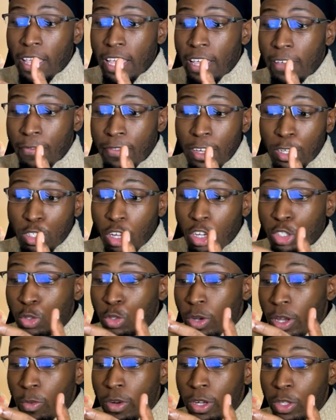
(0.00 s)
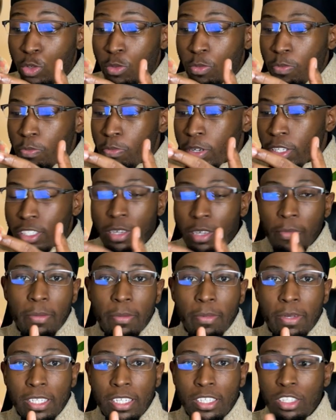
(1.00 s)
If there's also a way to put some
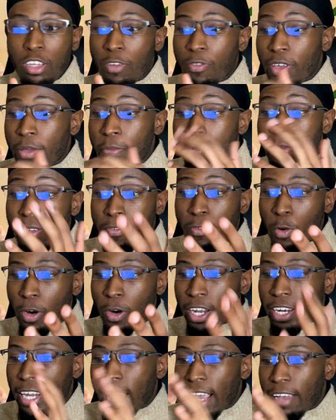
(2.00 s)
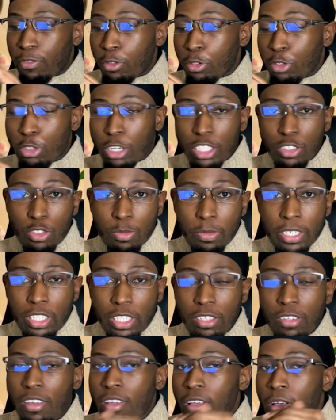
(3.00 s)
images of a before and after
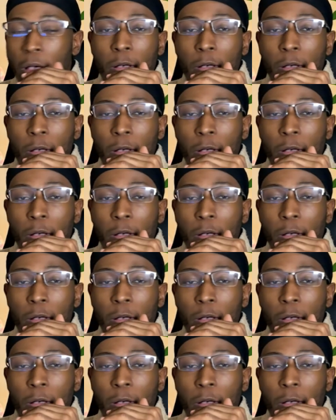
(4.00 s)
transformation,